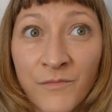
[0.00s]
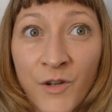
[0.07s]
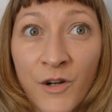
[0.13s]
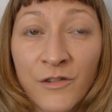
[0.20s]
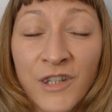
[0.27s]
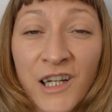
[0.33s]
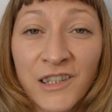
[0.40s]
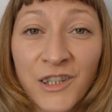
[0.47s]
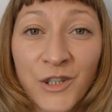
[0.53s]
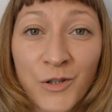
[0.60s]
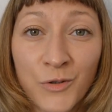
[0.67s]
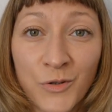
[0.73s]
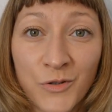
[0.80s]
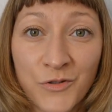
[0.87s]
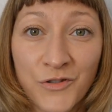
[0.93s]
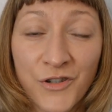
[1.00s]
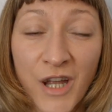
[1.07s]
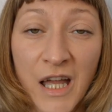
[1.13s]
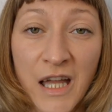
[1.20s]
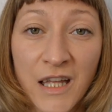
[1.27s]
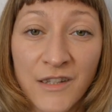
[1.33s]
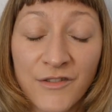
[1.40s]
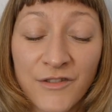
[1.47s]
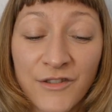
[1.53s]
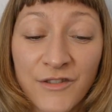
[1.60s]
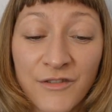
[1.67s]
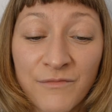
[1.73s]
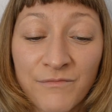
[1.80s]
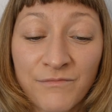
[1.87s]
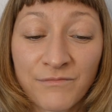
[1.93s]
are not huge, and
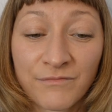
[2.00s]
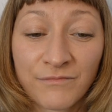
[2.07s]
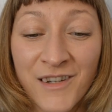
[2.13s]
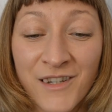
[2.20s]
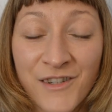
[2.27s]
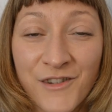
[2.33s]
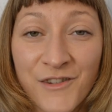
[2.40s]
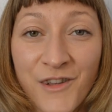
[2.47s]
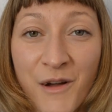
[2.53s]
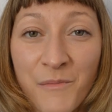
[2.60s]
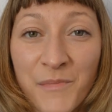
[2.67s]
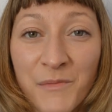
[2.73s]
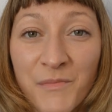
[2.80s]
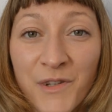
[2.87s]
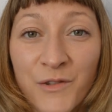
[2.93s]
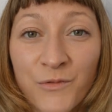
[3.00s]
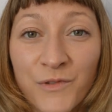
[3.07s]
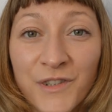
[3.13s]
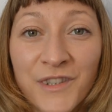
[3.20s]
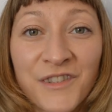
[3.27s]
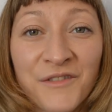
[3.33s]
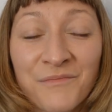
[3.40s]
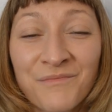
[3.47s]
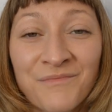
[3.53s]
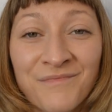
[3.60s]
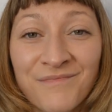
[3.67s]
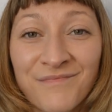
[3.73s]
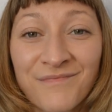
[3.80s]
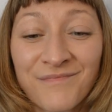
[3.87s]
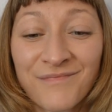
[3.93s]
some people would
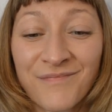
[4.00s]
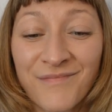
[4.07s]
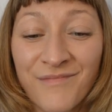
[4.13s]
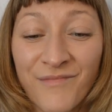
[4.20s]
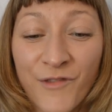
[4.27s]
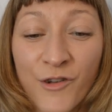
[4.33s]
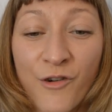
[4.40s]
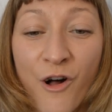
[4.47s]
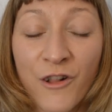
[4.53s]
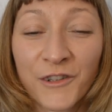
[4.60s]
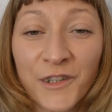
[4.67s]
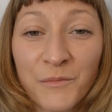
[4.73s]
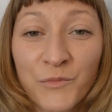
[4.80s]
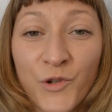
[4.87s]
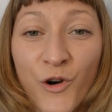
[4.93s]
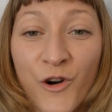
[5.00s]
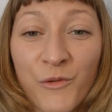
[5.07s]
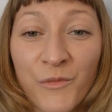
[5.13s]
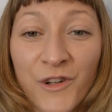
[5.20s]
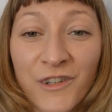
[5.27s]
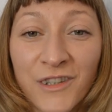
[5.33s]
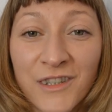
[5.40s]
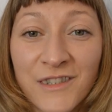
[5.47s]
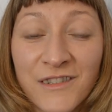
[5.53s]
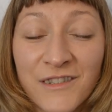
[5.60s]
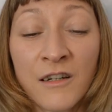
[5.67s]
call them normal,